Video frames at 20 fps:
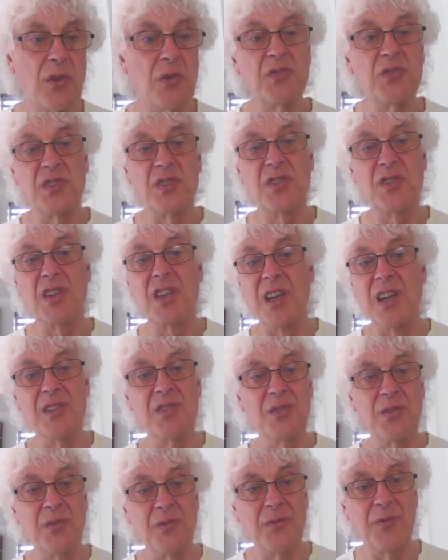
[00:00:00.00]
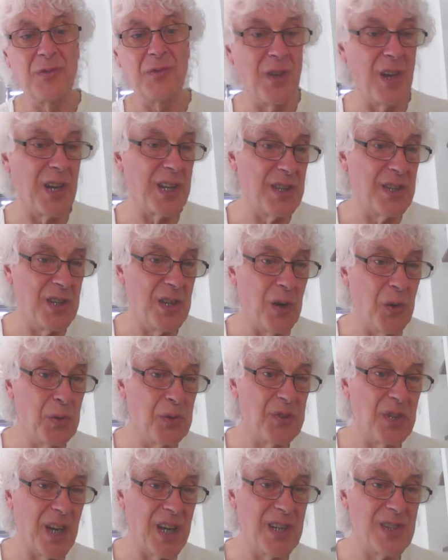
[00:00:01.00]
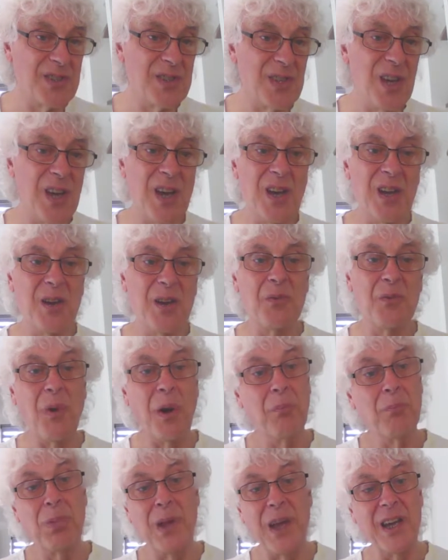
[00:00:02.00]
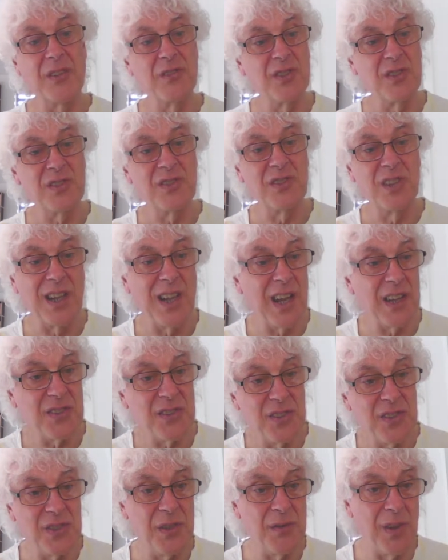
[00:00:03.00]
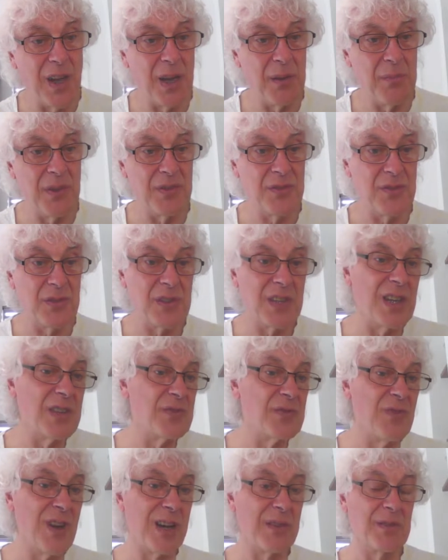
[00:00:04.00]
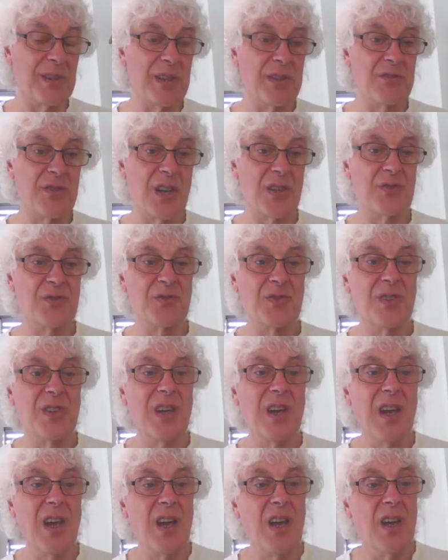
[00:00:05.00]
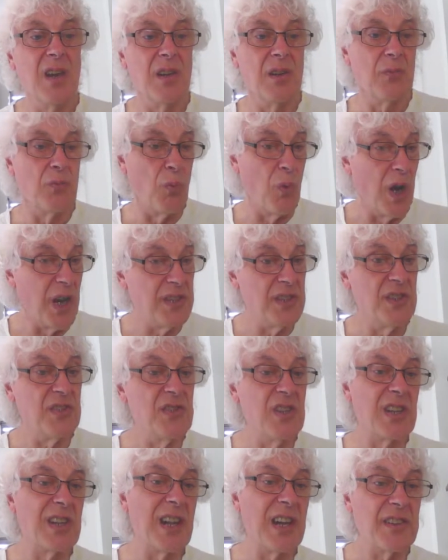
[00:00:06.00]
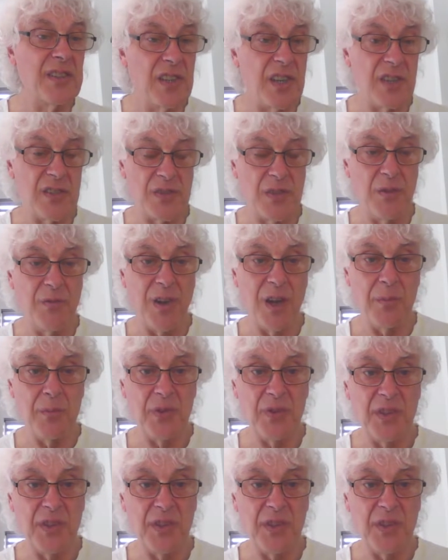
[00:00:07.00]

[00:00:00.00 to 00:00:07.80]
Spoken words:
just a case of, like in the old days, one player just neglects his development and gets roundly crushed. White is neglecting his development